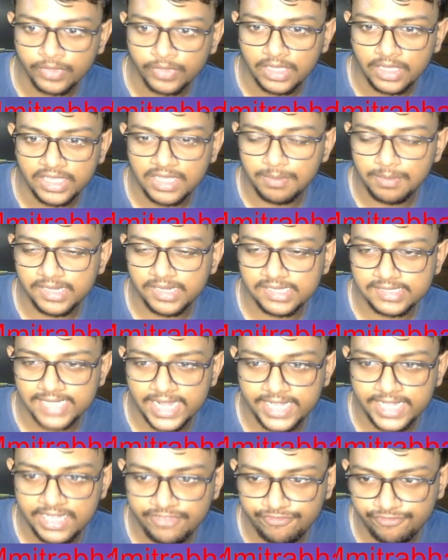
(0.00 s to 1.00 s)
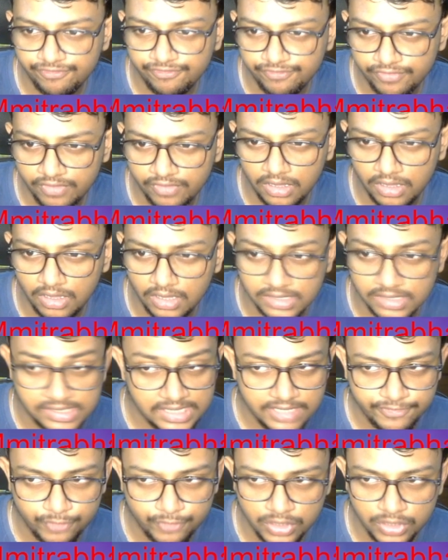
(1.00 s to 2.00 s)
He plays knight
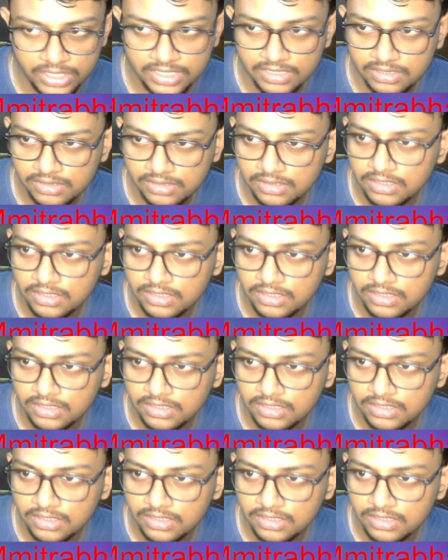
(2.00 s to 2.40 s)
c4 here,